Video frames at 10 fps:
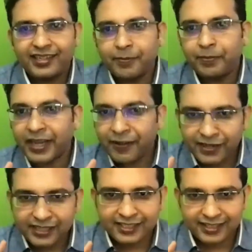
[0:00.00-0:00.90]
the
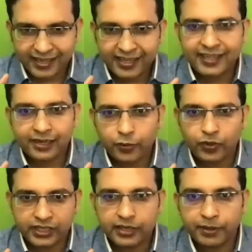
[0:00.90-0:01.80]
previous 3-year
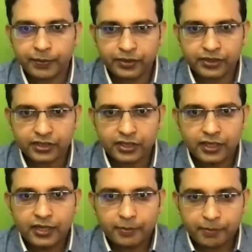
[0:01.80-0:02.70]
question papers
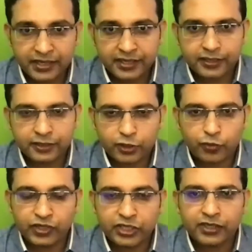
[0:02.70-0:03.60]
better. So
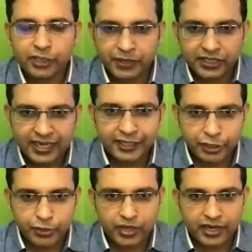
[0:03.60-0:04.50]
whichever specialty
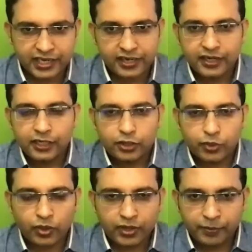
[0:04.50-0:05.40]
you are in, so
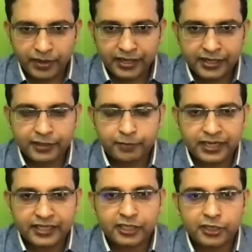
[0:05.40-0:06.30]
what, be it a
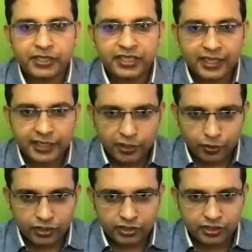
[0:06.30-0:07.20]
medicine specialty
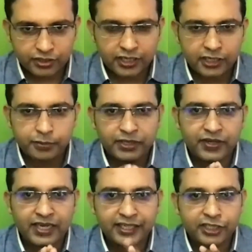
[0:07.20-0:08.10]
or a surgical
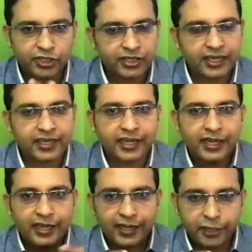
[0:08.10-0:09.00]
specialty, check
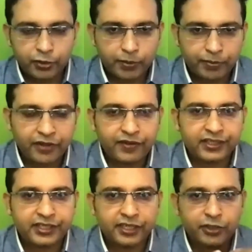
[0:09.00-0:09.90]
into the
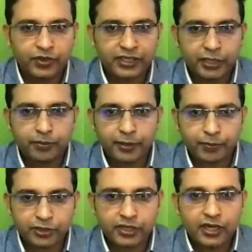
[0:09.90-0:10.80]
previous year's question
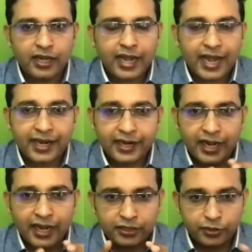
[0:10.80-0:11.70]
papers. And
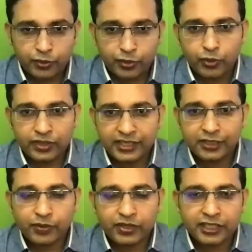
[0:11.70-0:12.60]
as you know, this
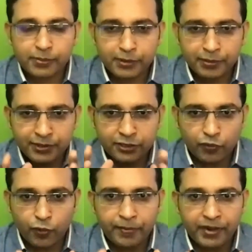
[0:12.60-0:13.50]
question papers
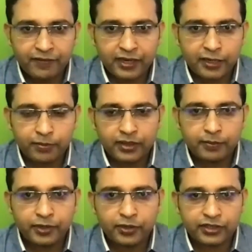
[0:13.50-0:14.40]
won't be available
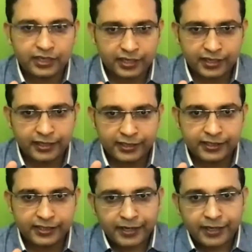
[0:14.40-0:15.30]
because it
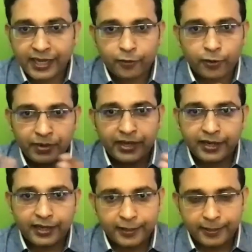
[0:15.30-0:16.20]

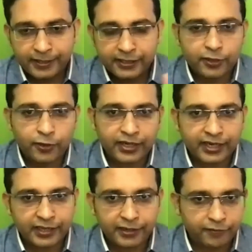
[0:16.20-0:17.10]
is not
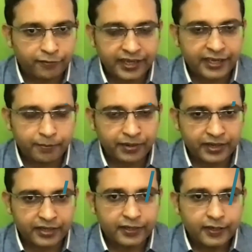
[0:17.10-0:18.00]
free in
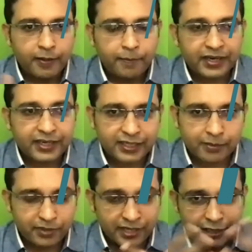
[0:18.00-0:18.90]
print, but
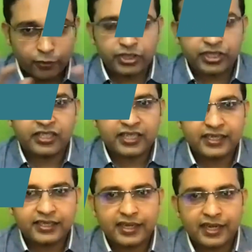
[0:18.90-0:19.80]
some coaching
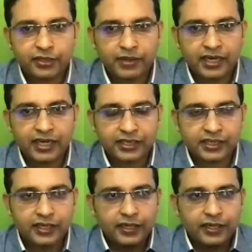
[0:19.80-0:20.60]
sites as well as